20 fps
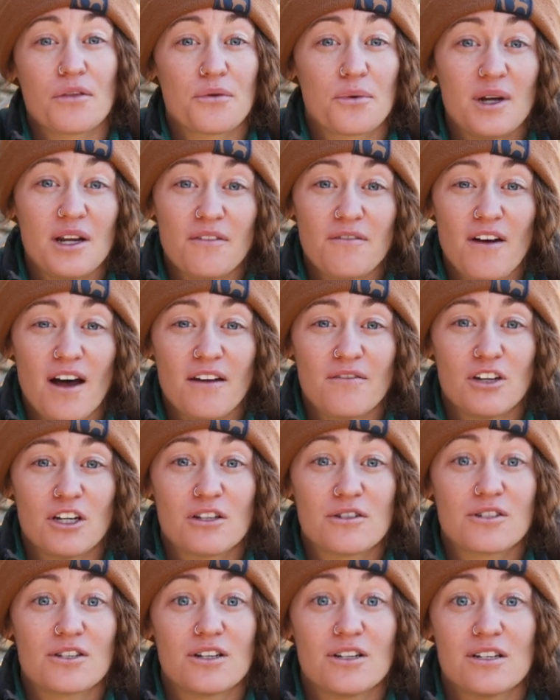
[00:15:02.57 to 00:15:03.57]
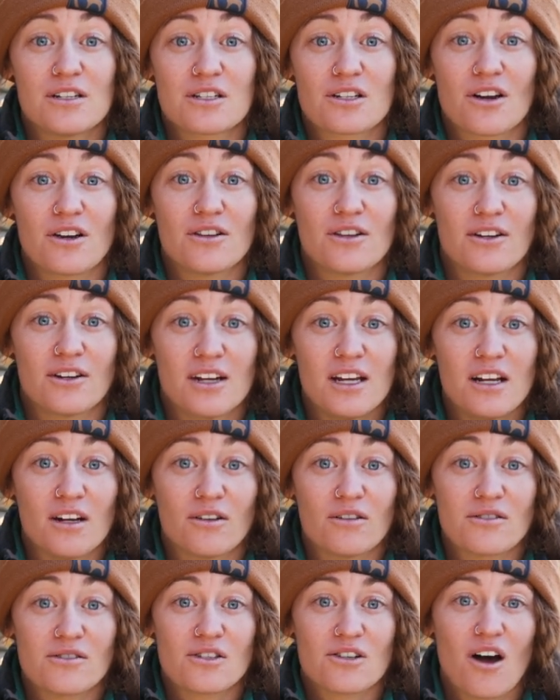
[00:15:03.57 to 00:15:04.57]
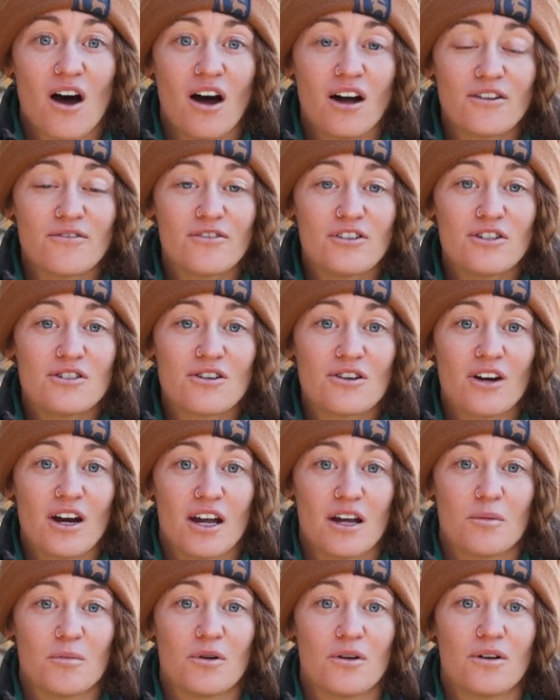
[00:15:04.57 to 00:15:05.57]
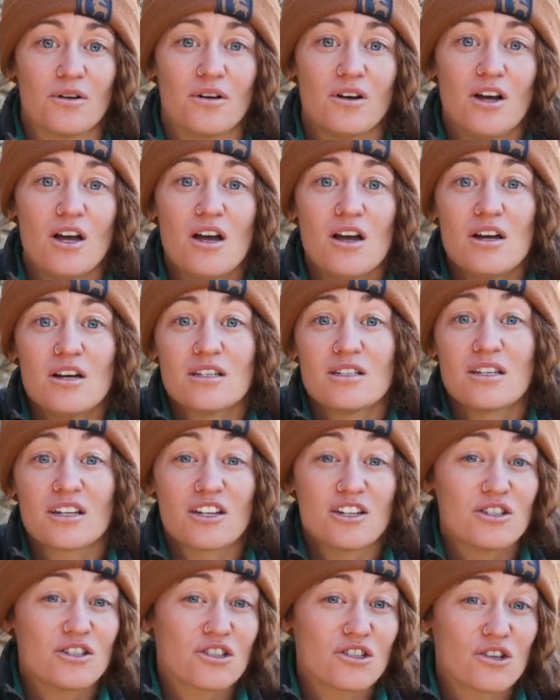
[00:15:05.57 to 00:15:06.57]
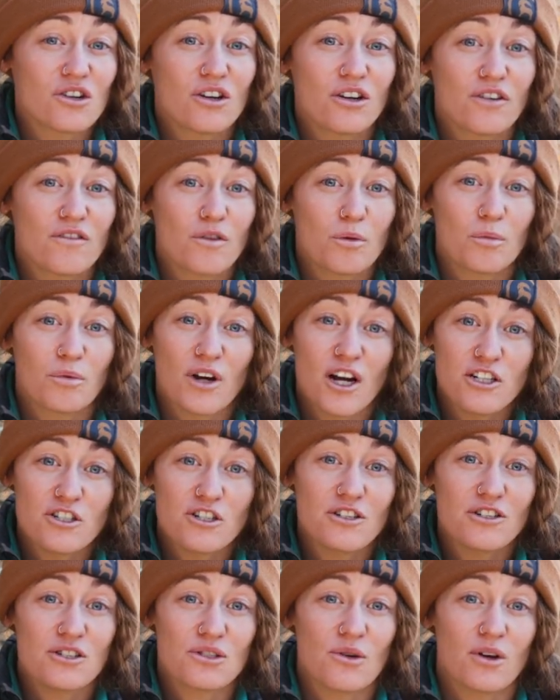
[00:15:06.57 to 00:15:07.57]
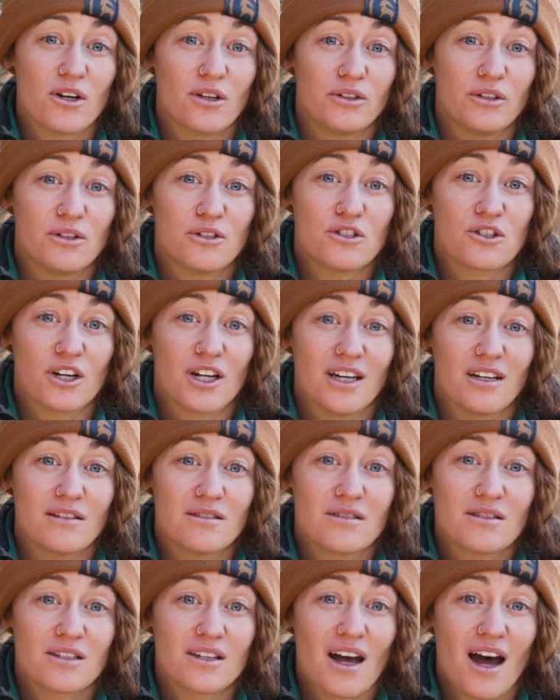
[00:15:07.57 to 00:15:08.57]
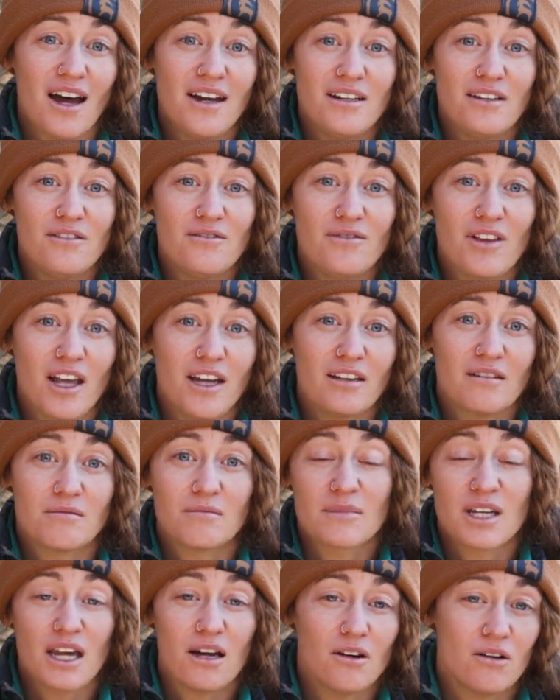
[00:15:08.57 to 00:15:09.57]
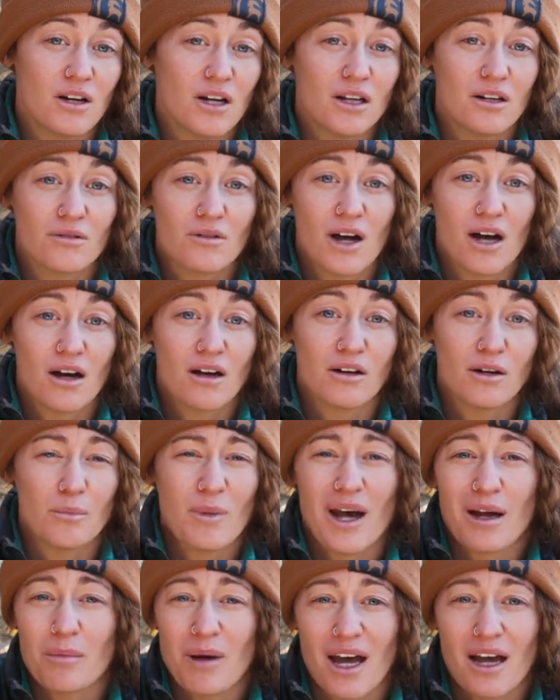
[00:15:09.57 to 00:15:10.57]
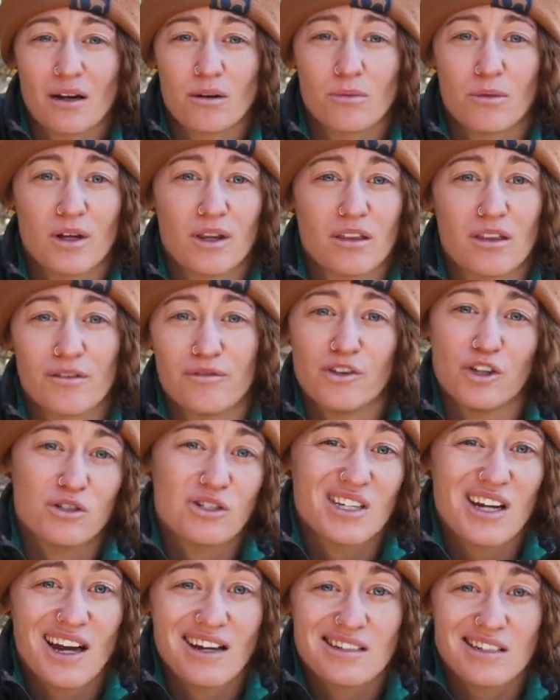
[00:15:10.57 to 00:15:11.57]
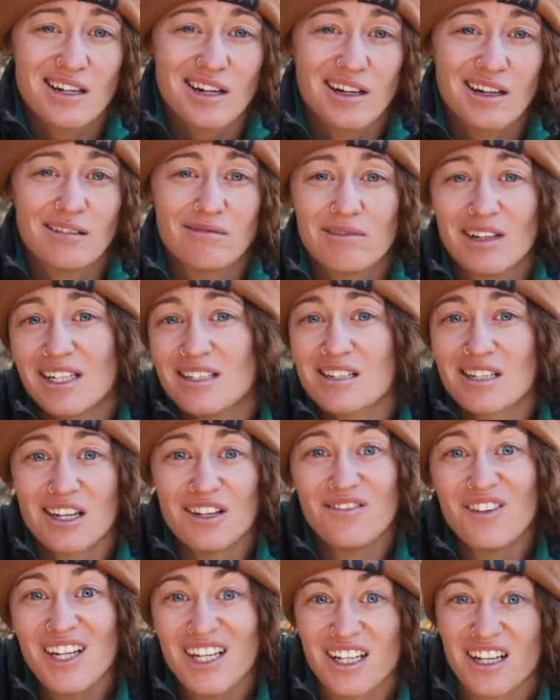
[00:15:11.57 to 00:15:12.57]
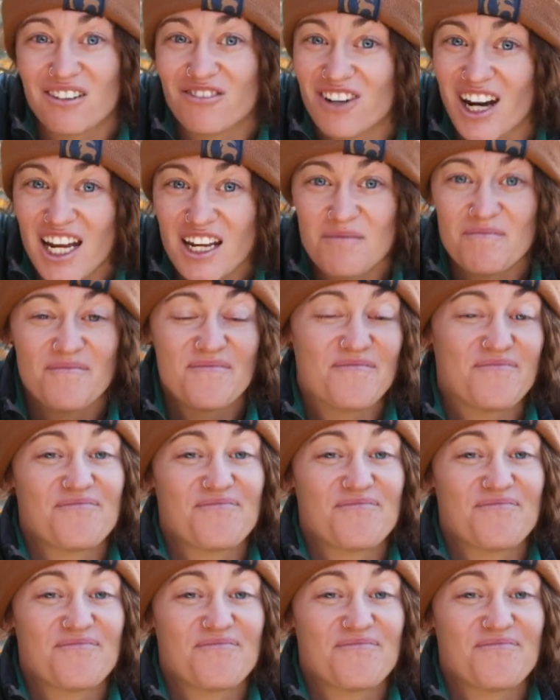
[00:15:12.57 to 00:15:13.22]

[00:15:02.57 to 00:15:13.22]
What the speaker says: 3 to 5 years to discard their needles, conifers are able to conserve precious soil nutrients, kind of like carrying around a backpack with a few snacks in it. It's convenient, right?